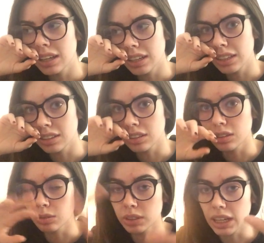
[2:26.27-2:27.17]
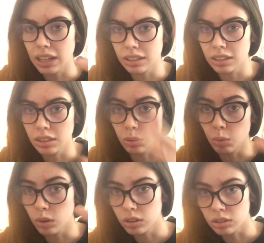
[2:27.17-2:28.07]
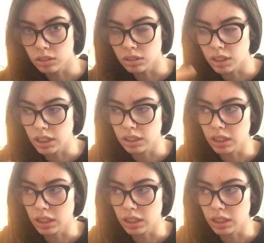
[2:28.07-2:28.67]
in reality and the world and